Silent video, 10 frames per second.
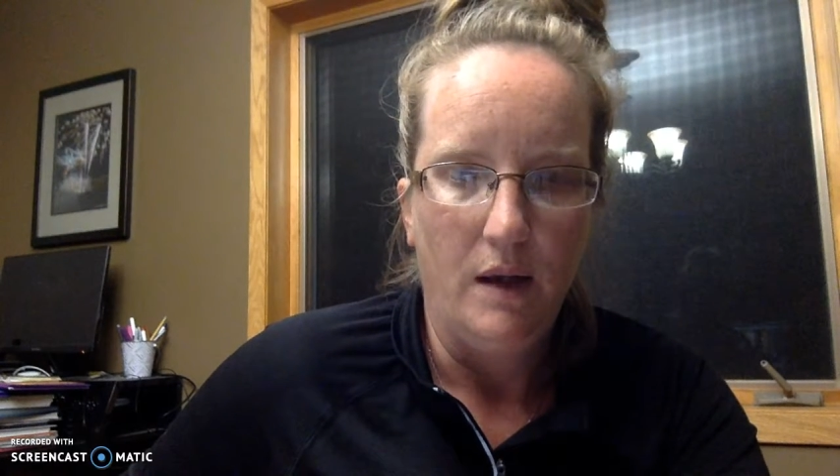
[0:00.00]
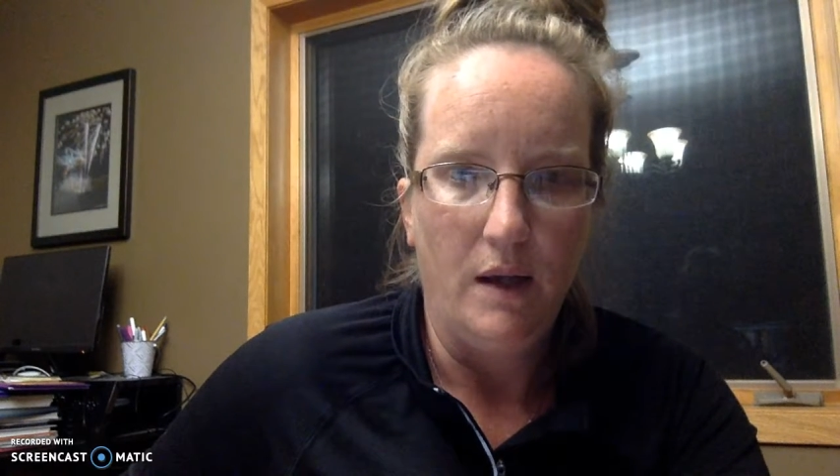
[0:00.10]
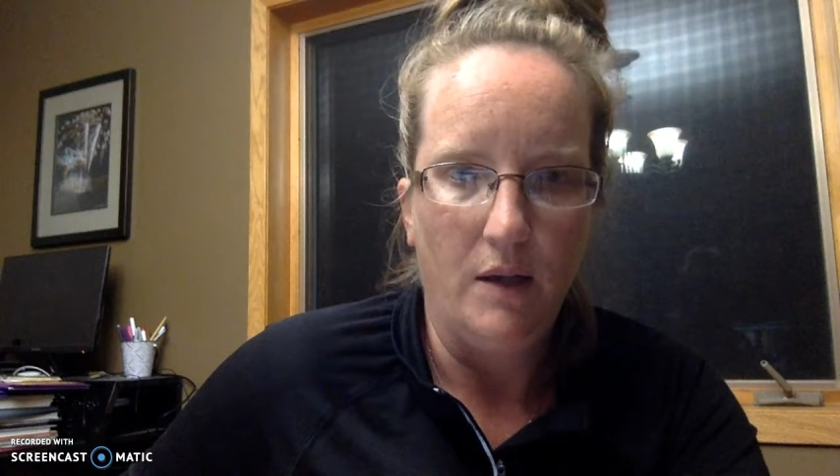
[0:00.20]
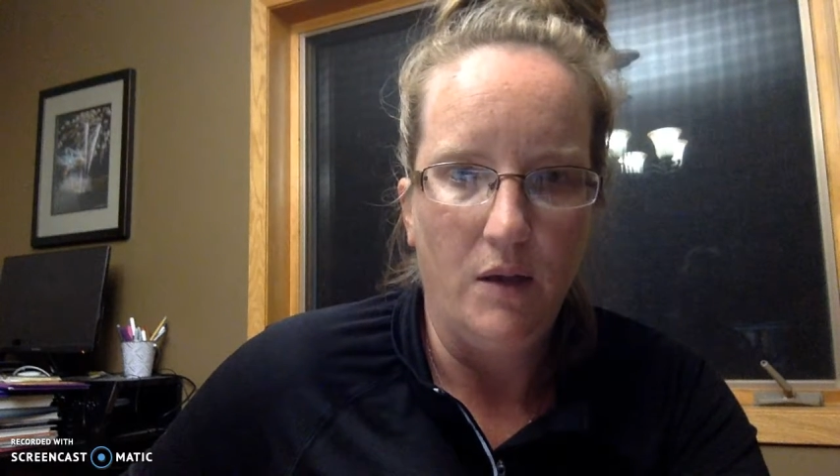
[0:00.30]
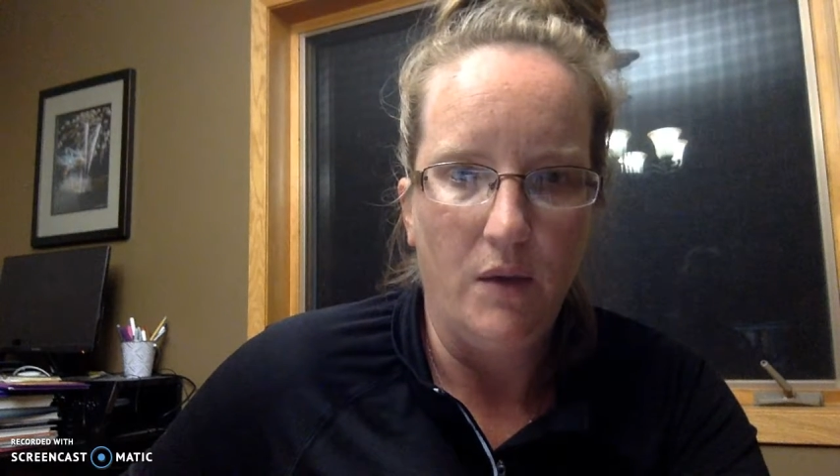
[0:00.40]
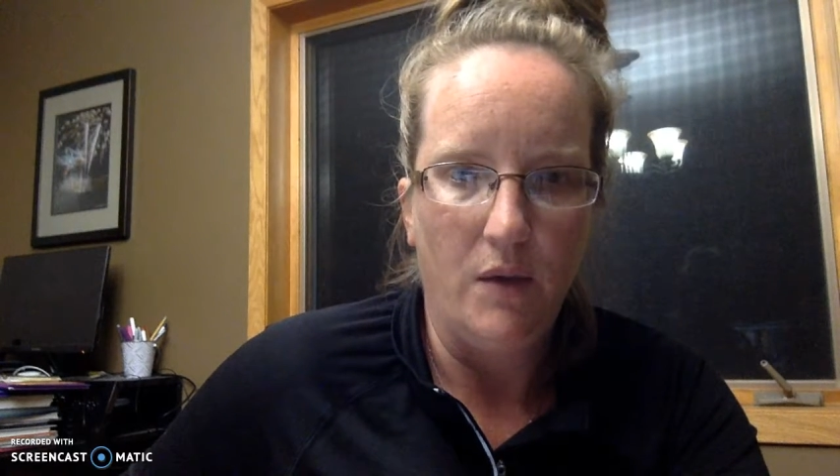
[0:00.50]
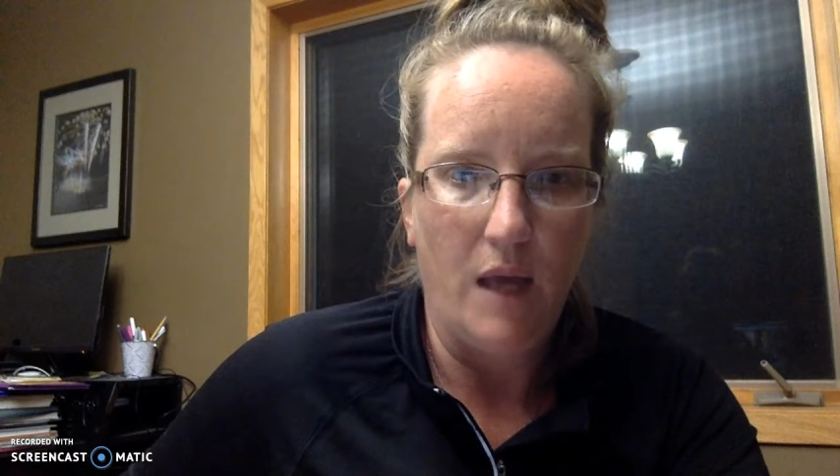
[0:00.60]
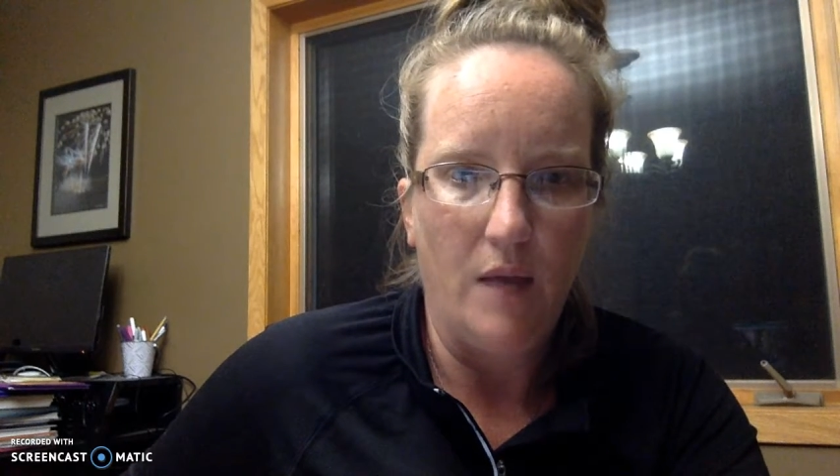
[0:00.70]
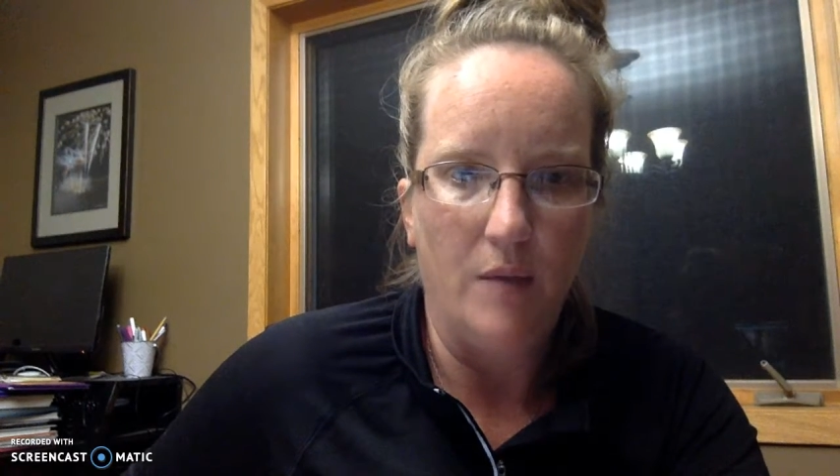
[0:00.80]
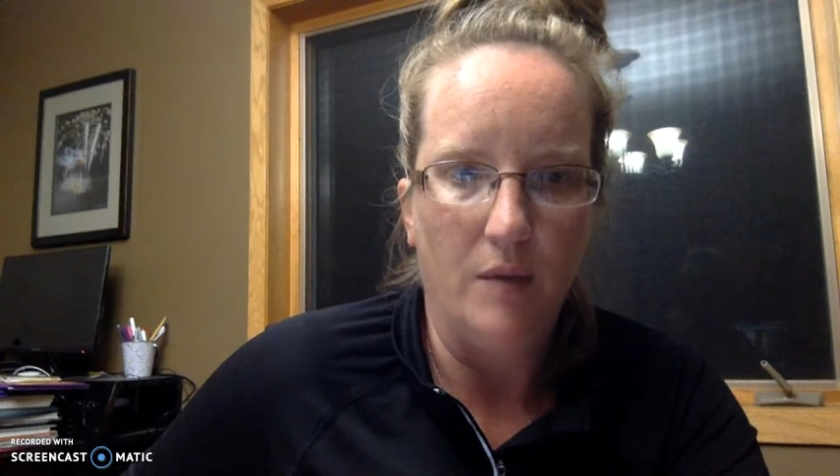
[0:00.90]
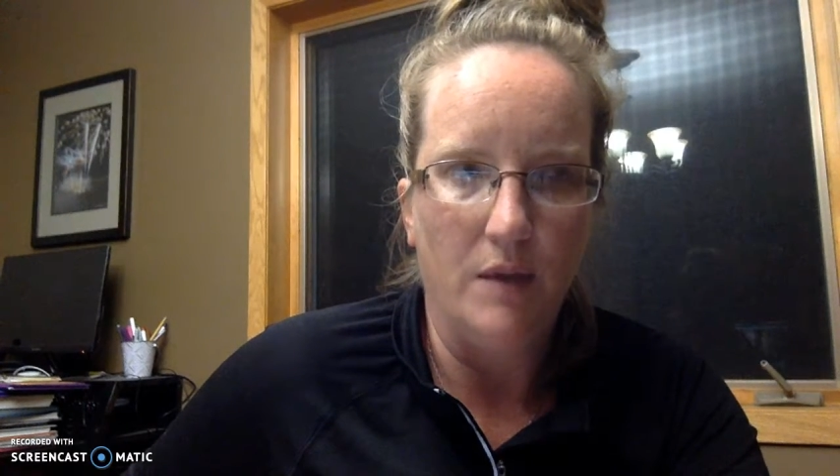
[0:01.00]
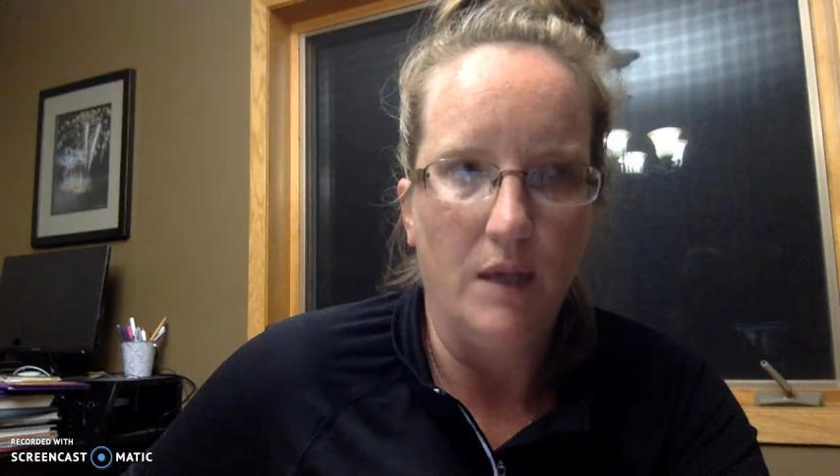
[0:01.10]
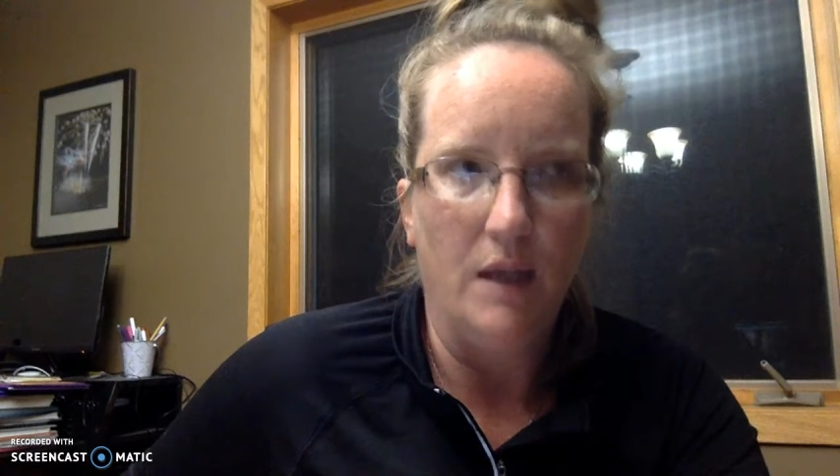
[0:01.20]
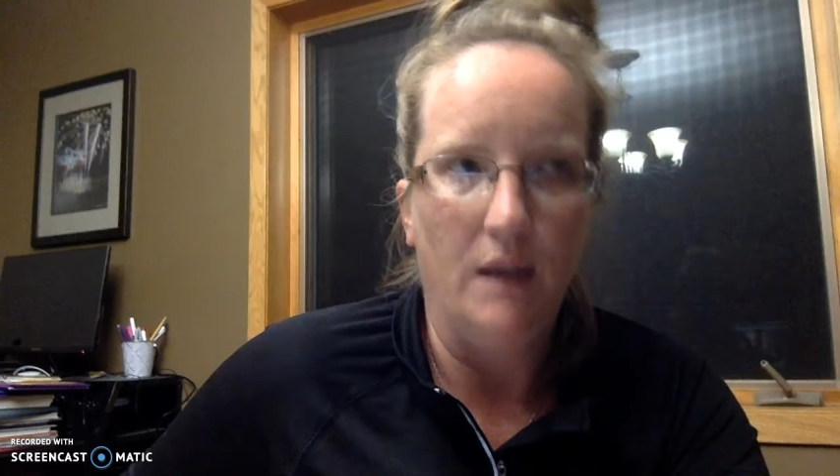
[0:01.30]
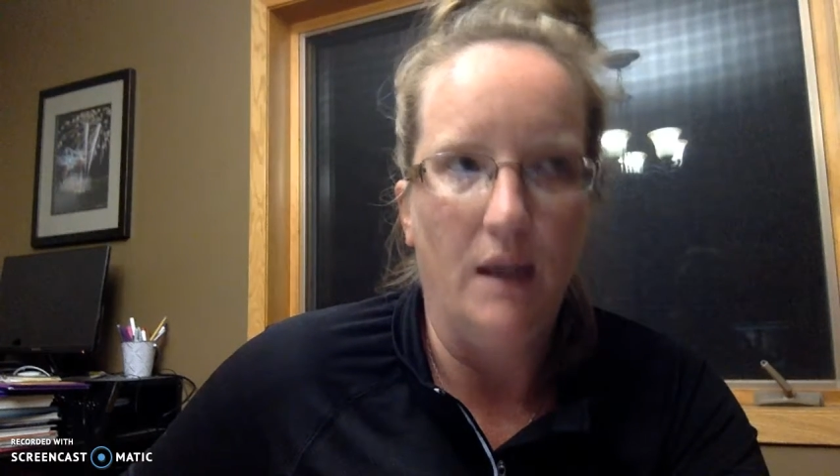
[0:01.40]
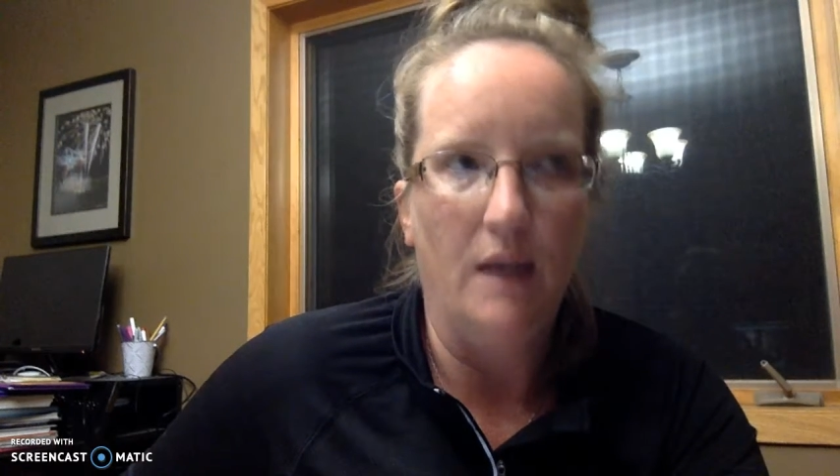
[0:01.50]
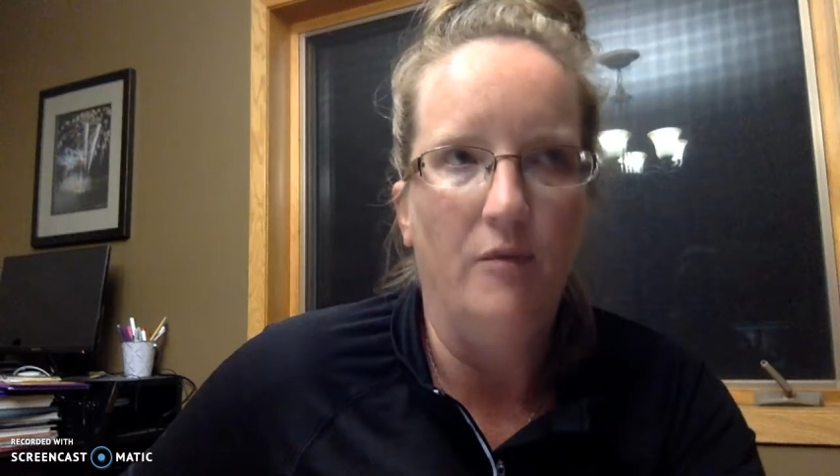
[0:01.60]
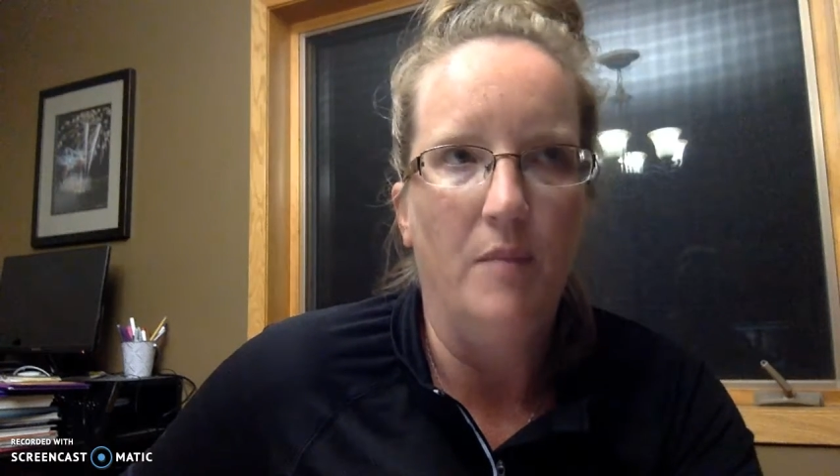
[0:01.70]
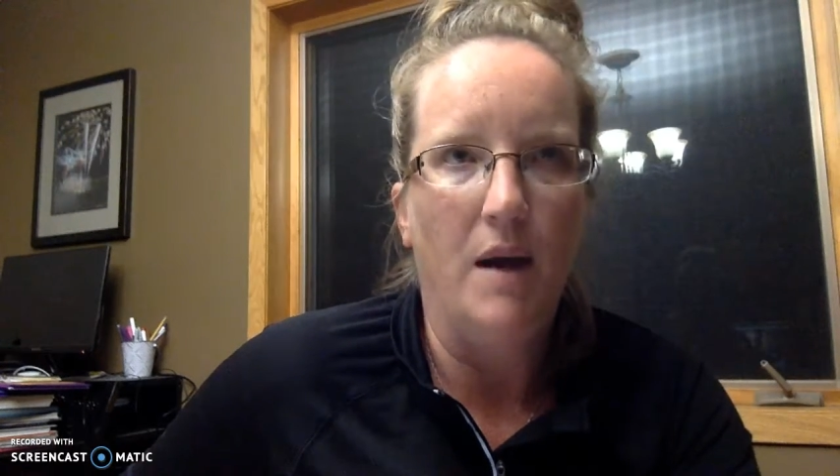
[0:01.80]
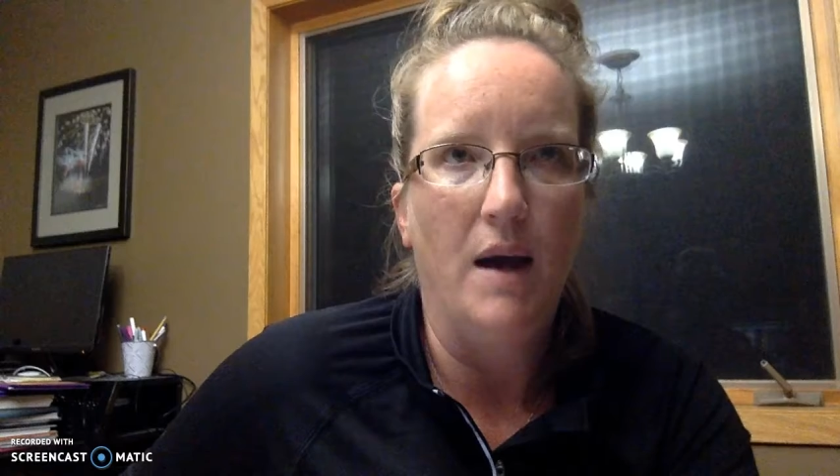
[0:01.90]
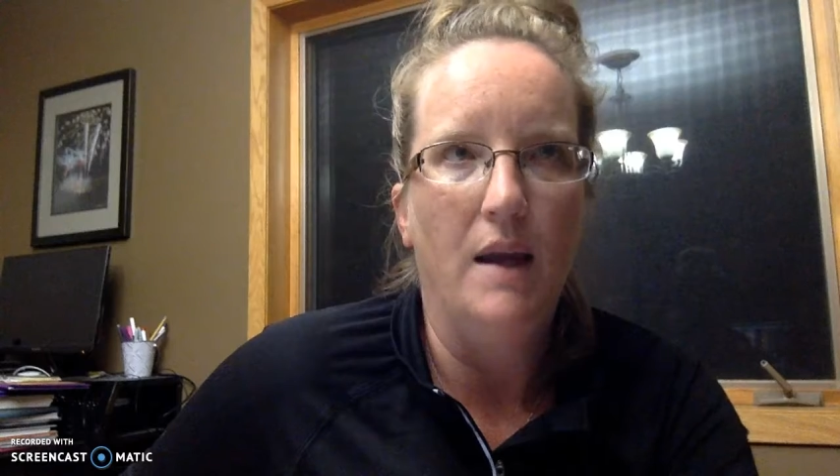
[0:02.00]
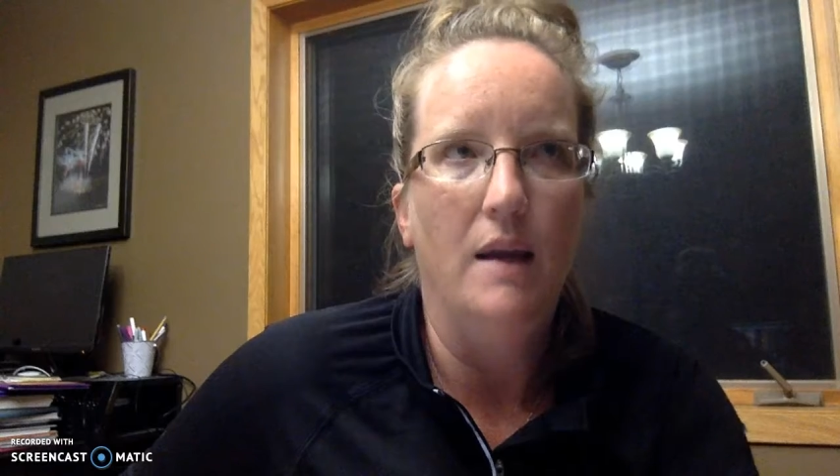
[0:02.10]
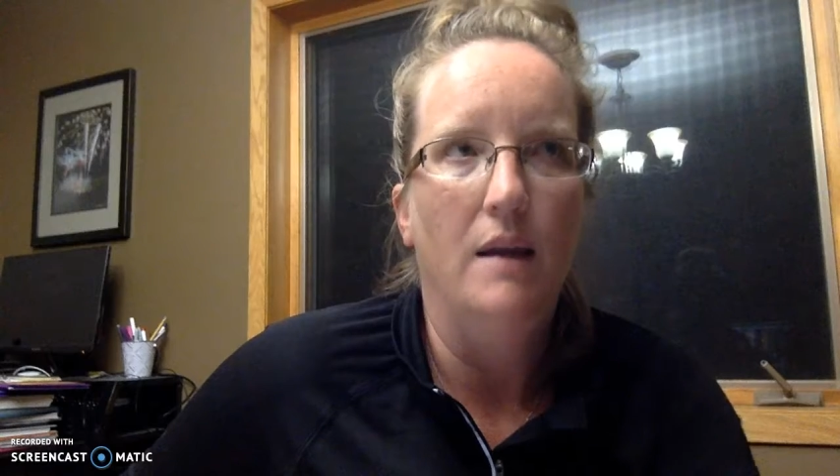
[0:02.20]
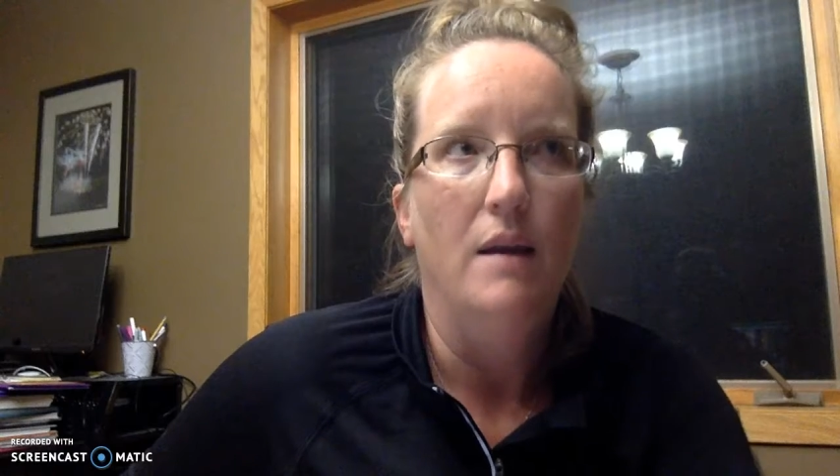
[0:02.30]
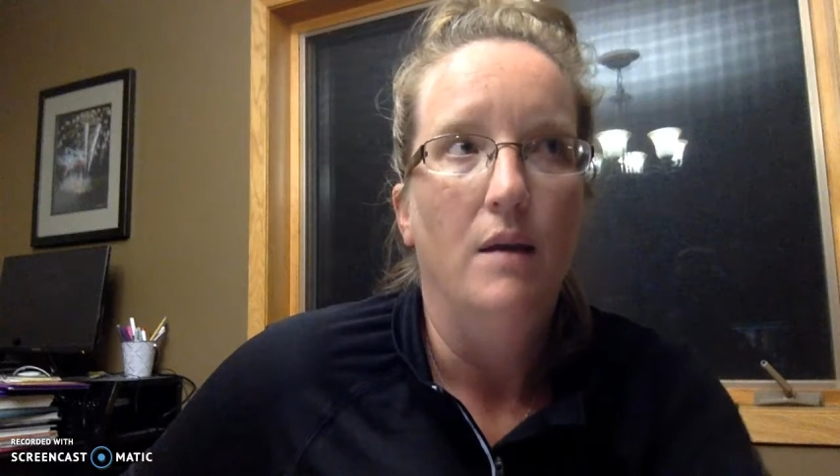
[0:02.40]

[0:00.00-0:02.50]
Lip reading: had to do with animals, and a lot of my